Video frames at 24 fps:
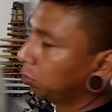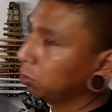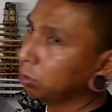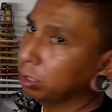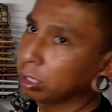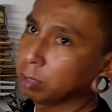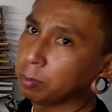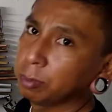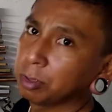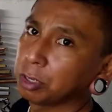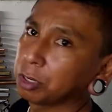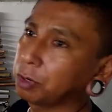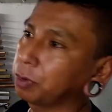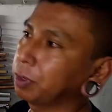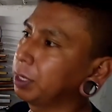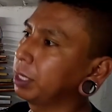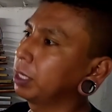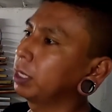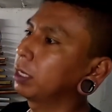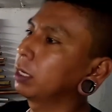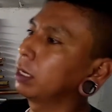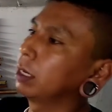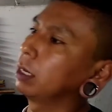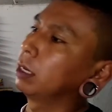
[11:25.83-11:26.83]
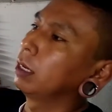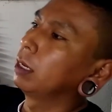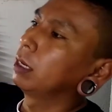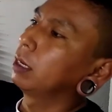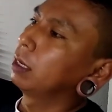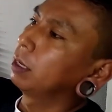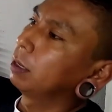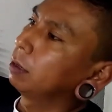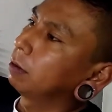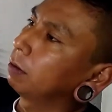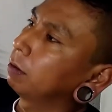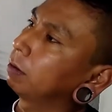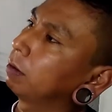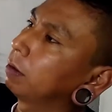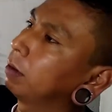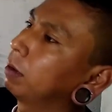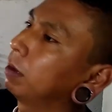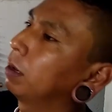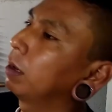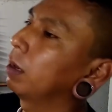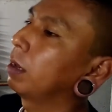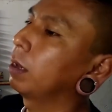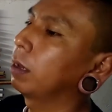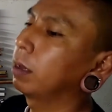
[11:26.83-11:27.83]
2 aluminum screens.
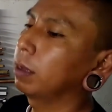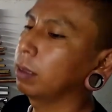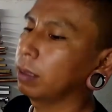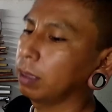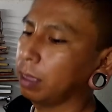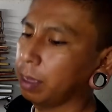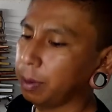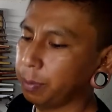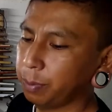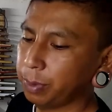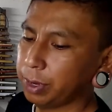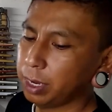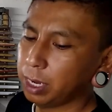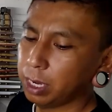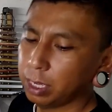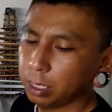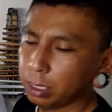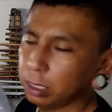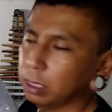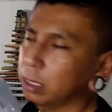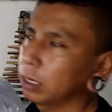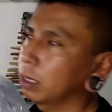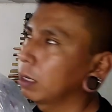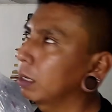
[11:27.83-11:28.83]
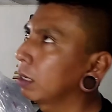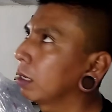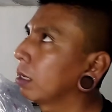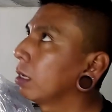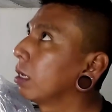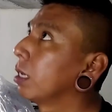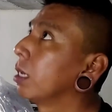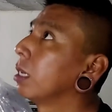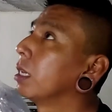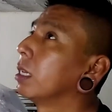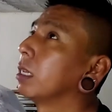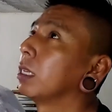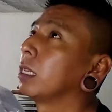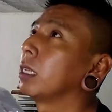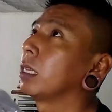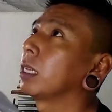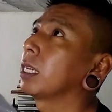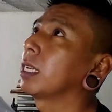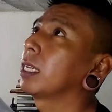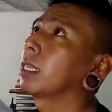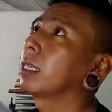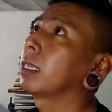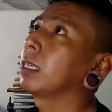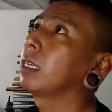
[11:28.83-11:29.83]
I bought
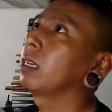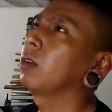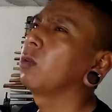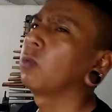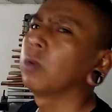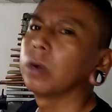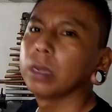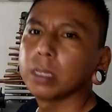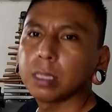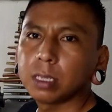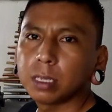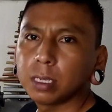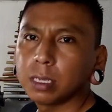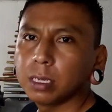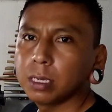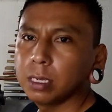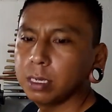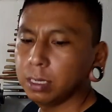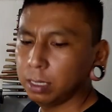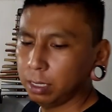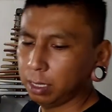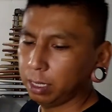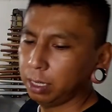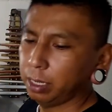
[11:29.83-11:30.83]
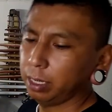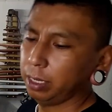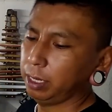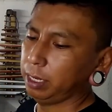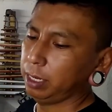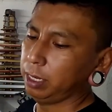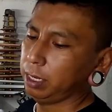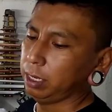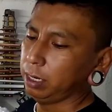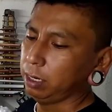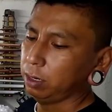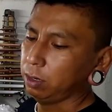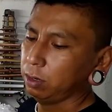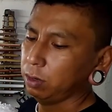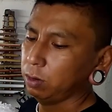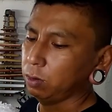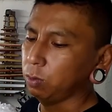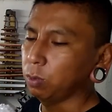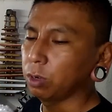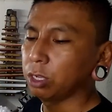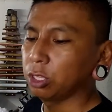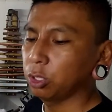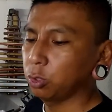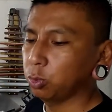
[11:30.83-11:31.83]
61T and
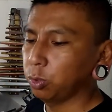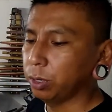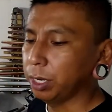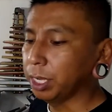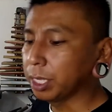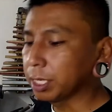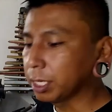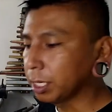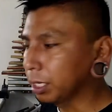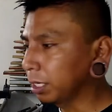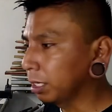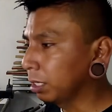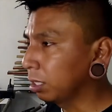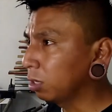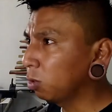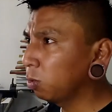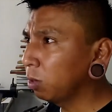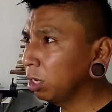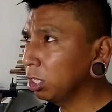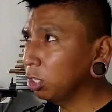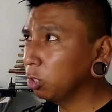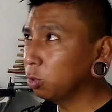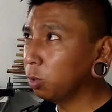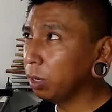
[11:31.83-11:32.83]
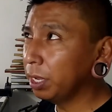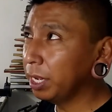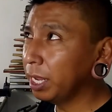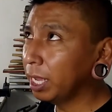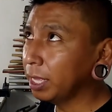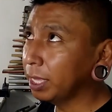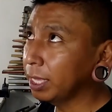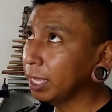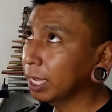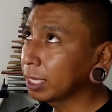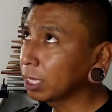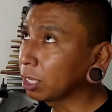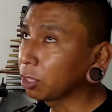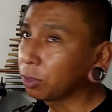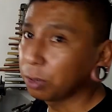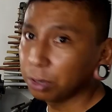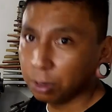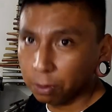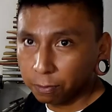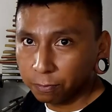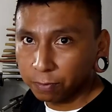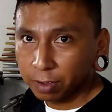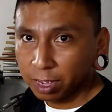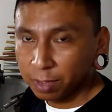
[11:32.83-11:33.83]
120T. The 120, I think that's a
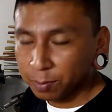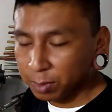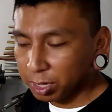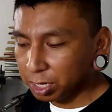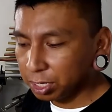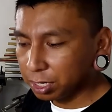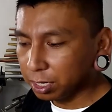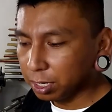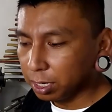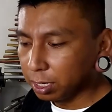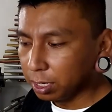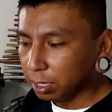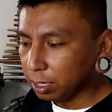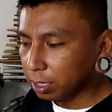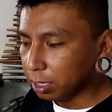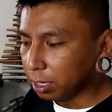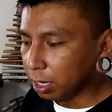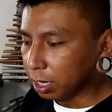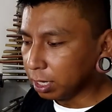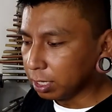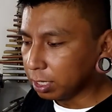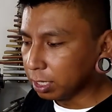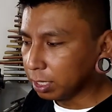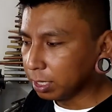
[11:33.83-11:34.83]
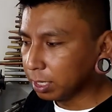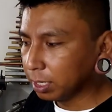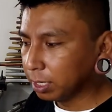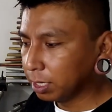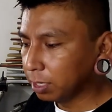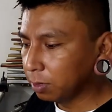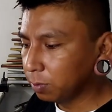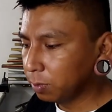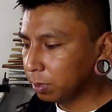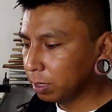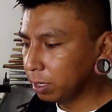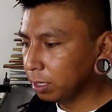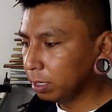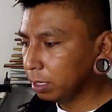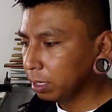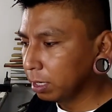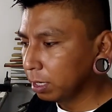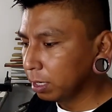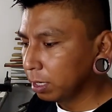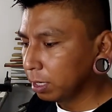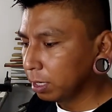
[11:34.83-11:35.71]
305 mesh. The 61,